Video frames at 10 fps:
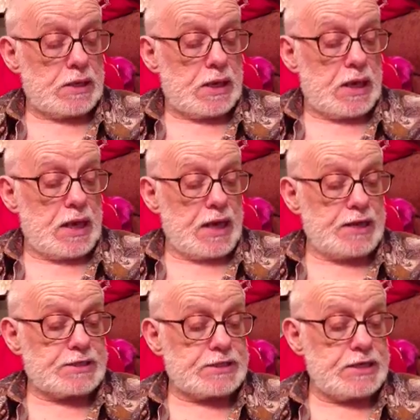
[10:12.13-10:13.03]
I
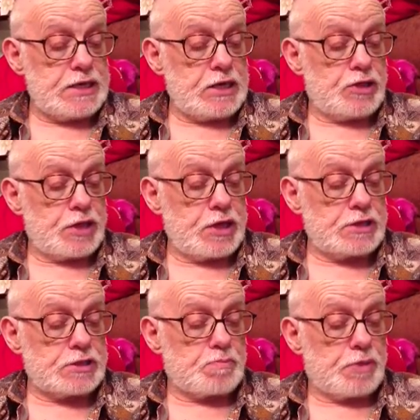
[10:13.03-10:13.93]
see
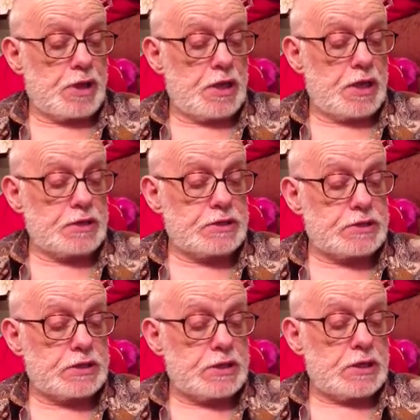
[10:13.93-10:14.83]
things apart,
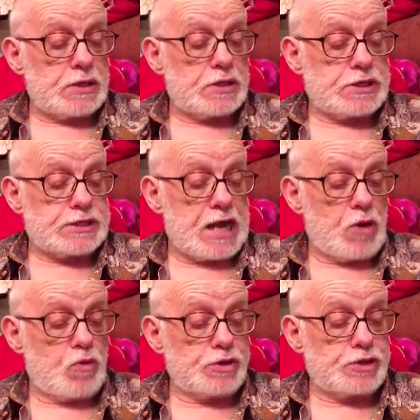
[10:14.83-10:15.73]
the
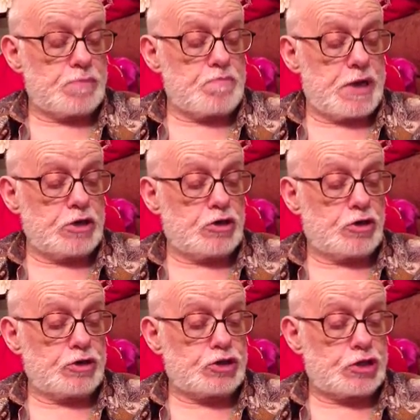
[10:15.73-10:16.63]
towers that men
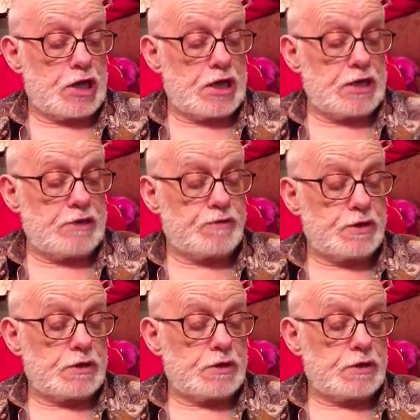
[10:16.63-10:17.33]
contrive,